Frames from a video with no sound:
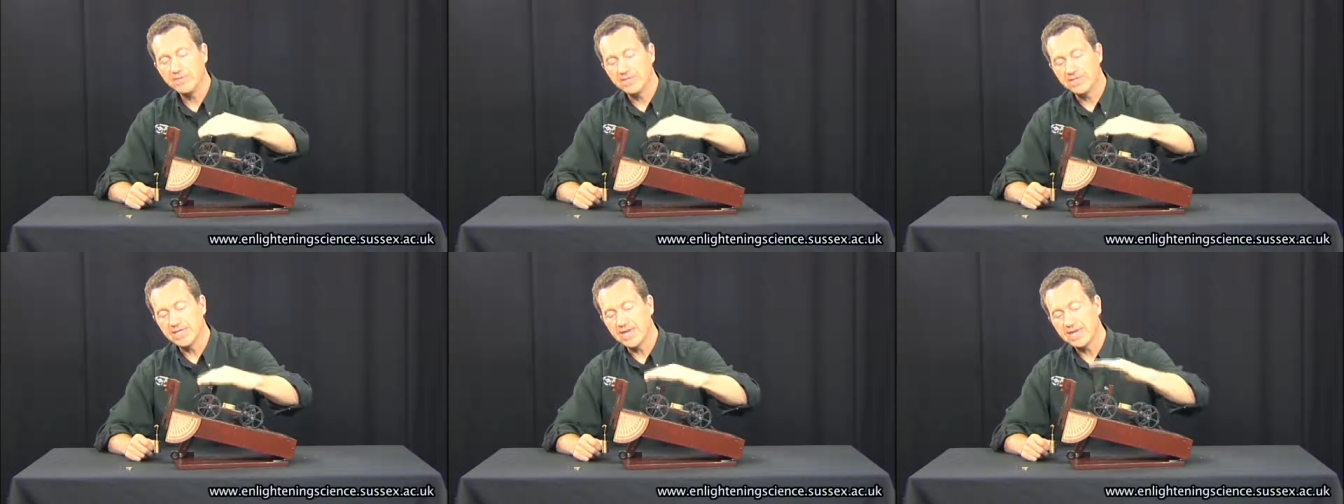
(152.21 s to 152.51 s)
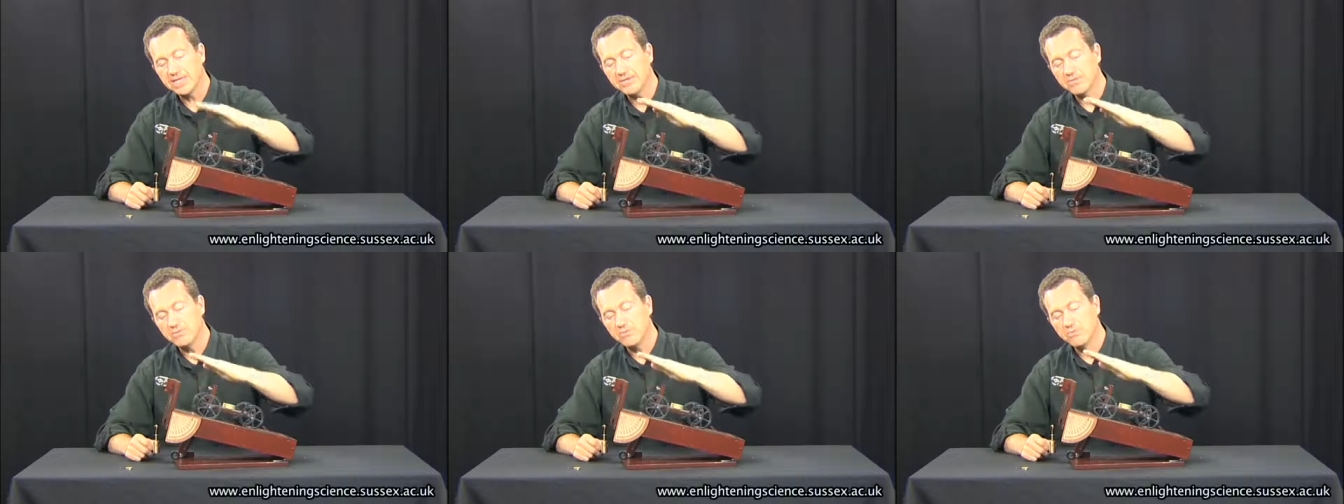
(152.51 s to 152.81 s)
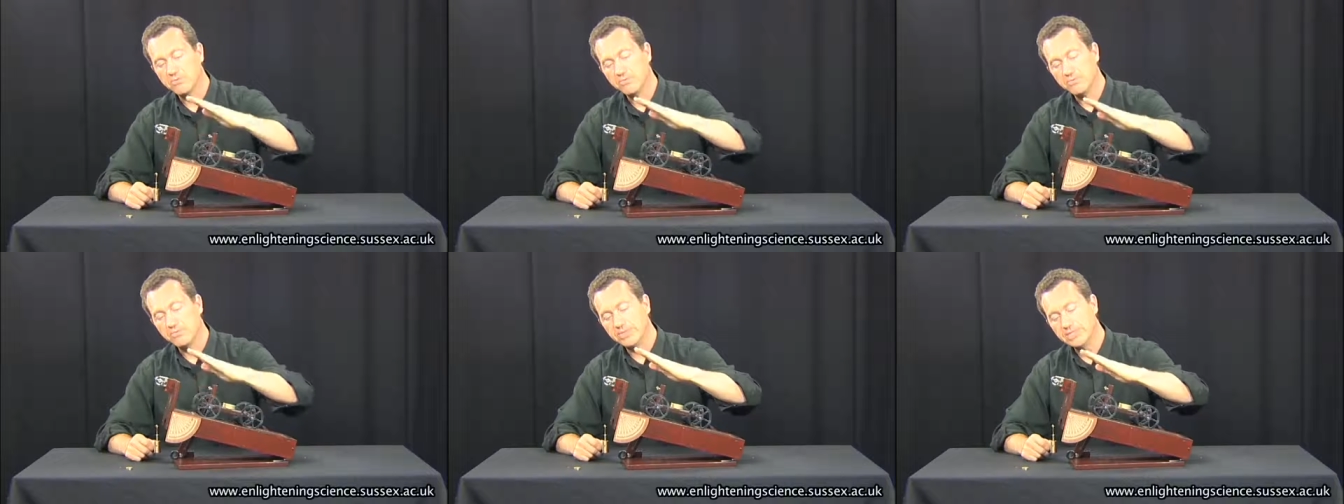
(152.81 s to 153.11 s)
the angle
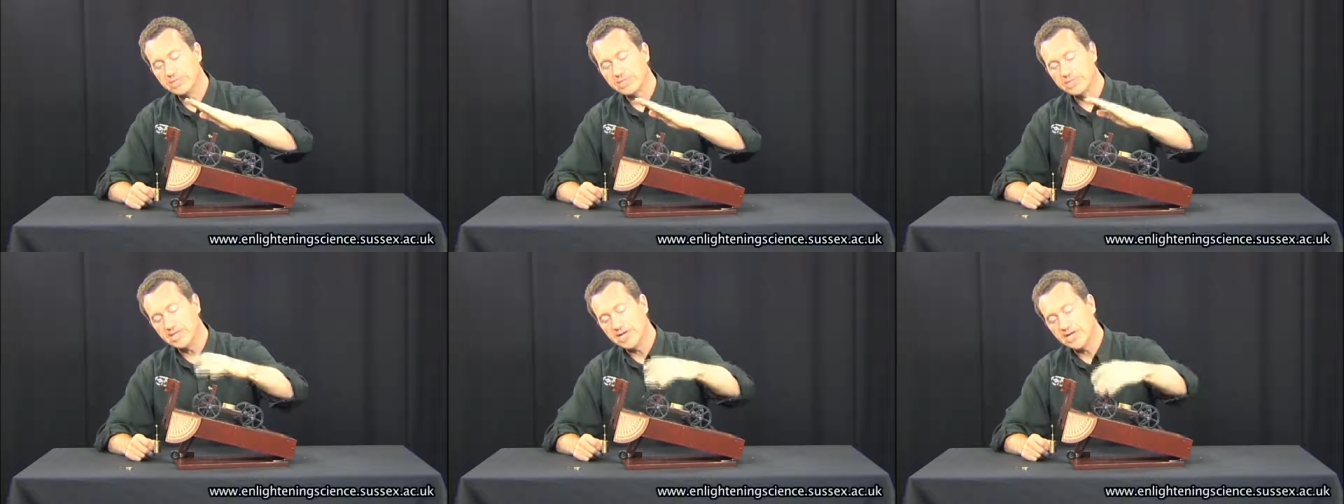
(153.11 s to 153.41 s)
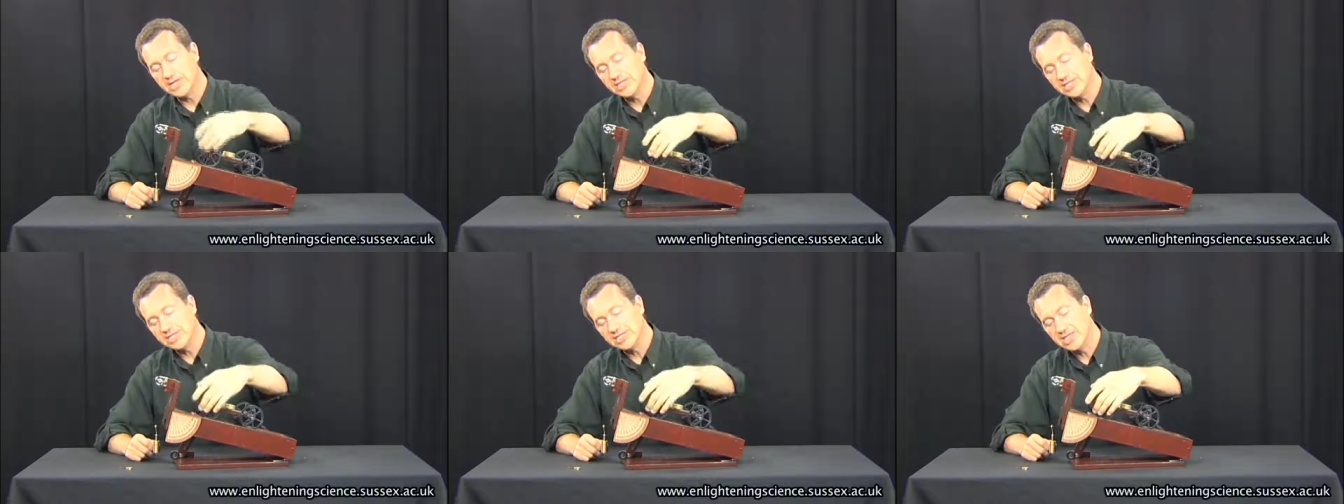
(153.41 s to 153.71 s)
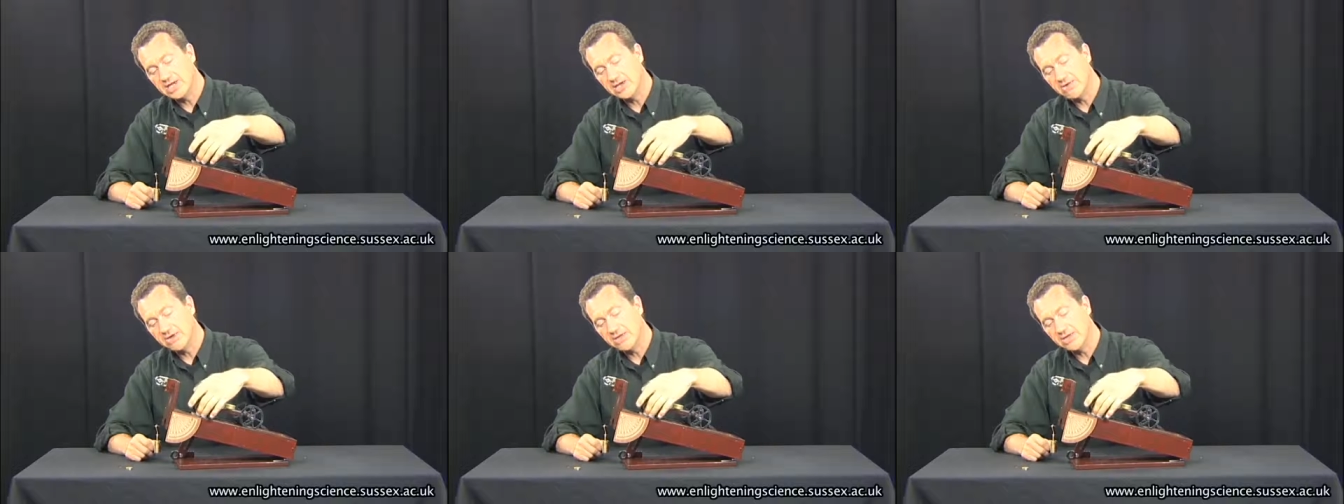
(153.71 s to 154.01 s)
will be slightly
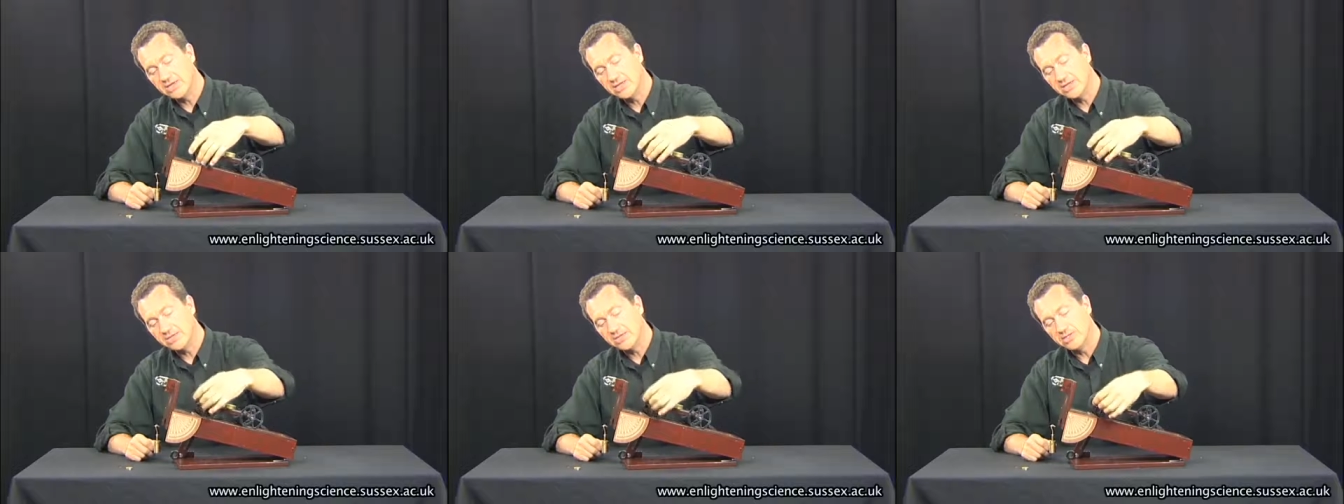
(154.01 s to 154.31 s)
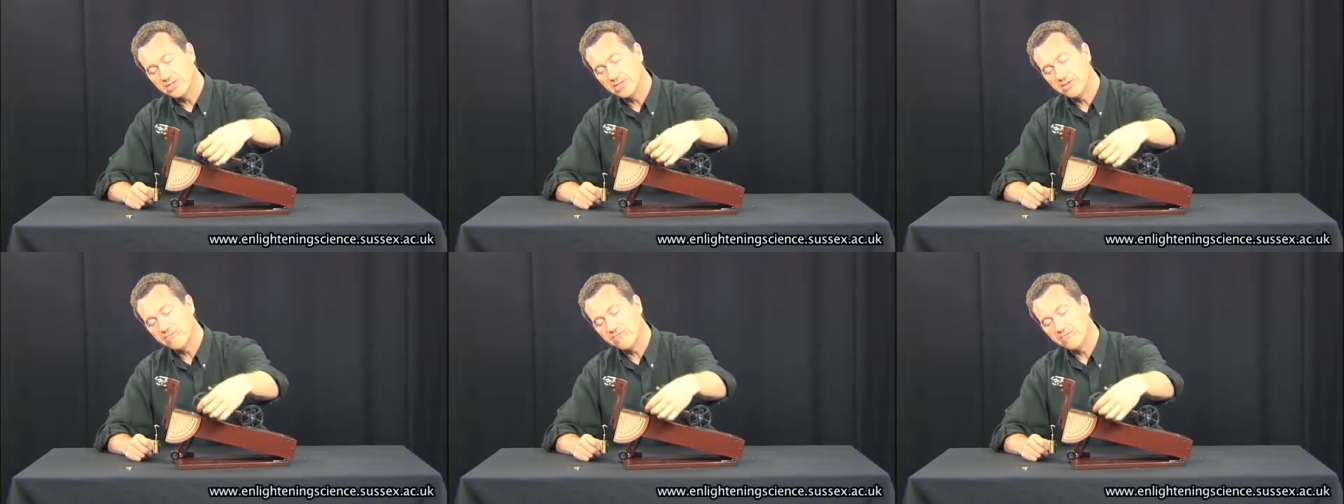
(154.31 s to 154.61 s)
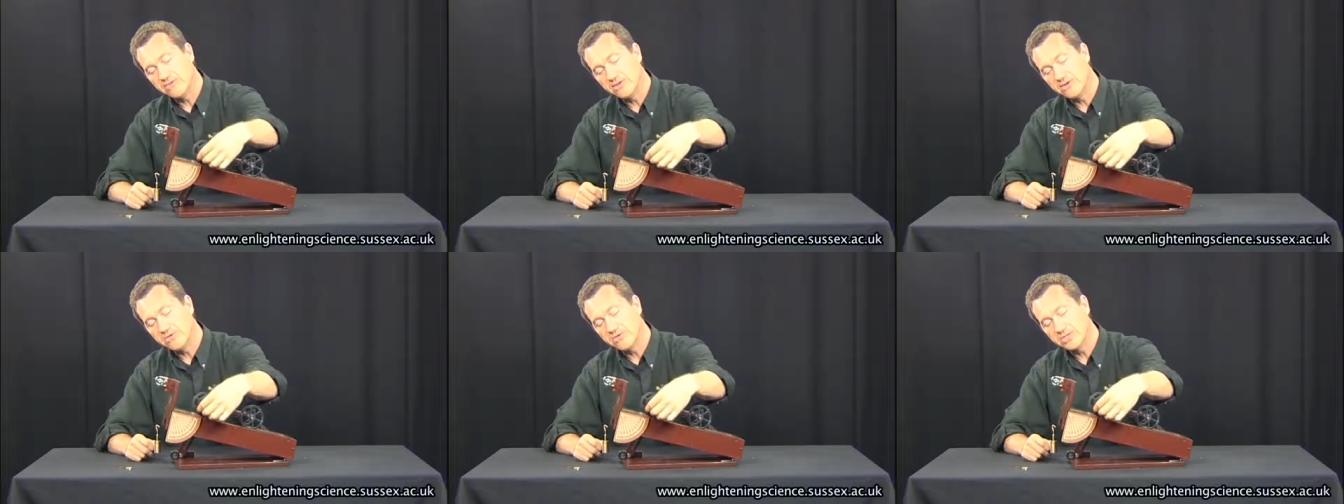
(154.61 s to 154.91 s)
lower than
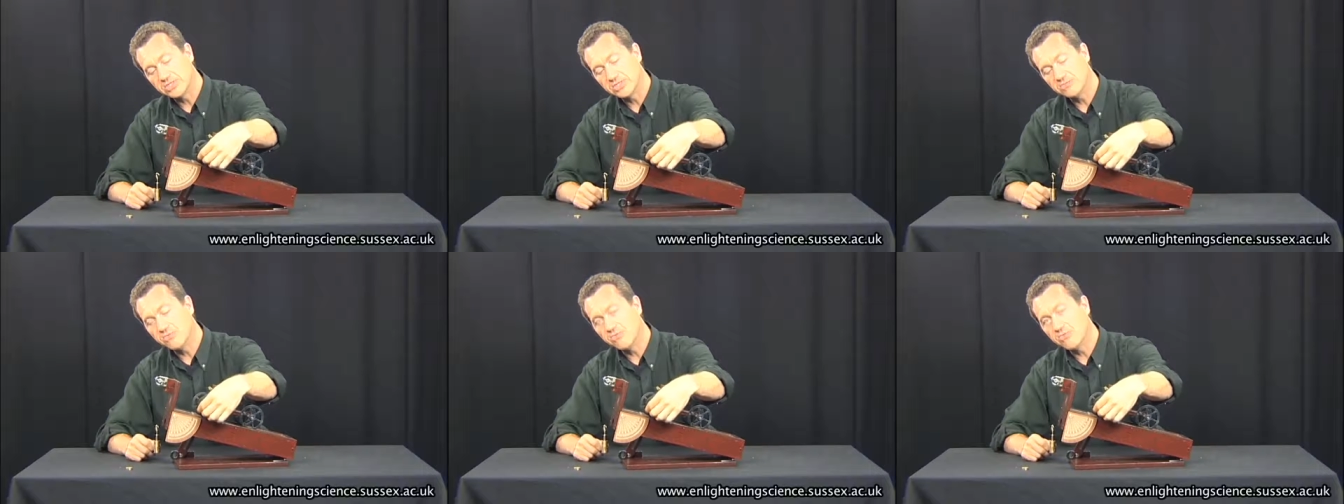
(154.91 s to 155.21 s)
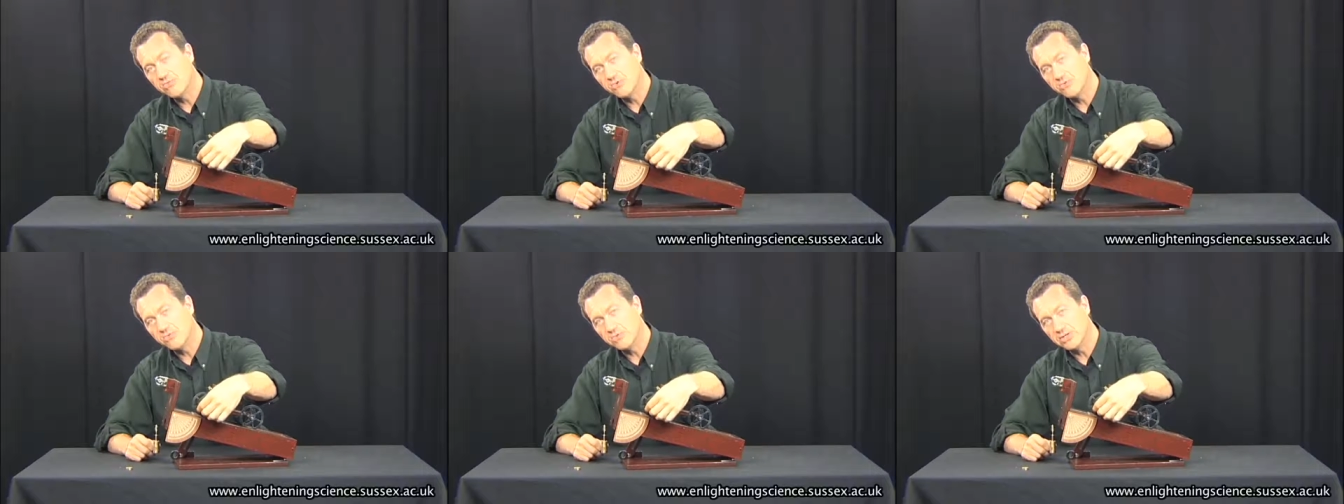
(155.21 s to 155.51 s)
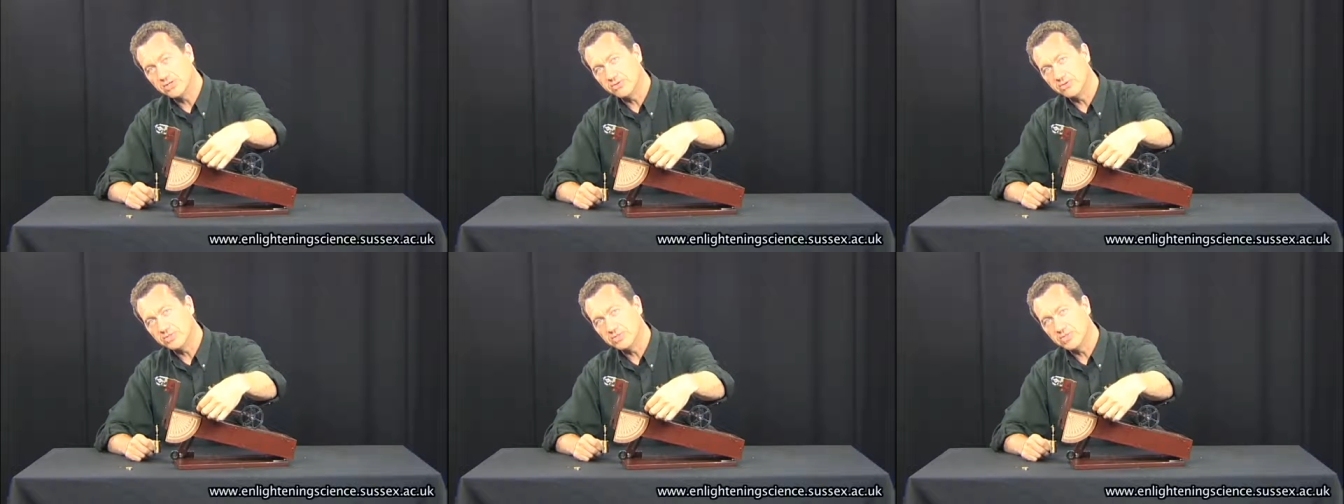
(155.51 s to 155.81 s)
if there are smaller
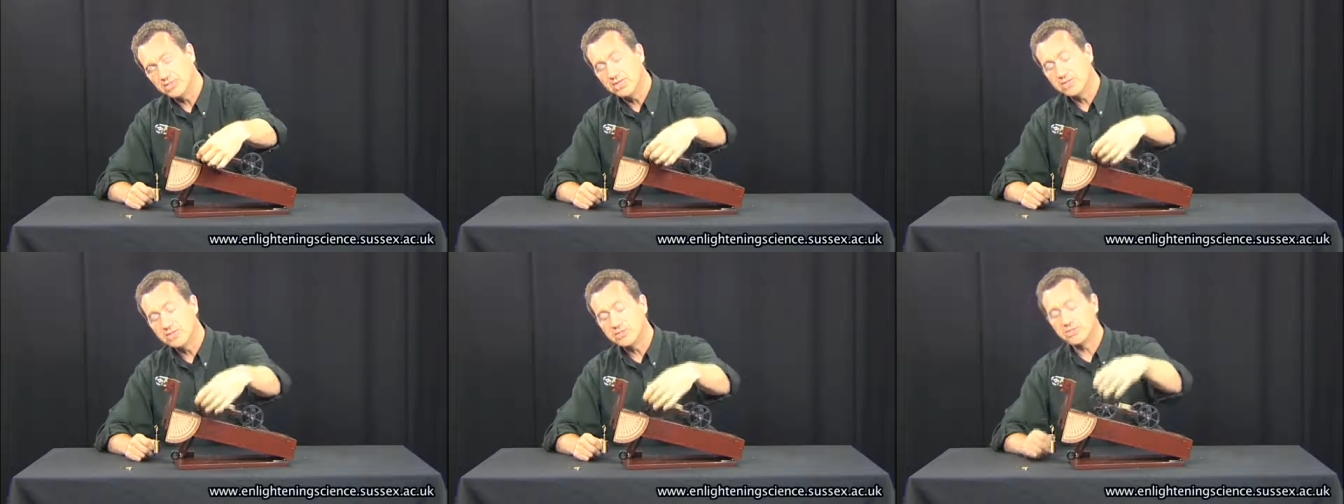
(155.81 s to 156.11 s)
wheels.